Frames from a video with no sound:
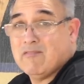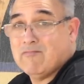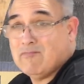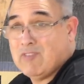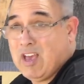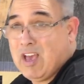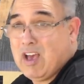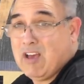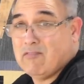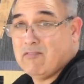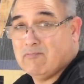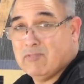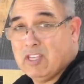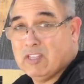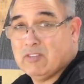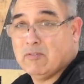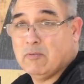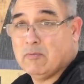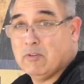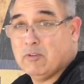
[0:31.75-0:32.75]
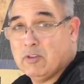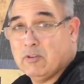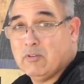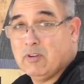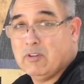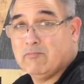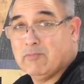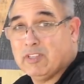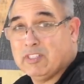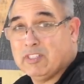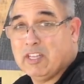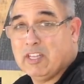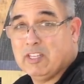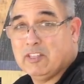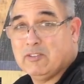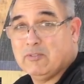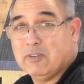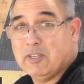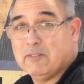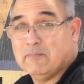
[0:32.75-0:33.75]
Yeah, that's what we're doing. Let's get
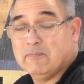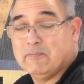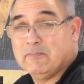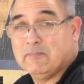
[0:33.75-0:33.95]
into it.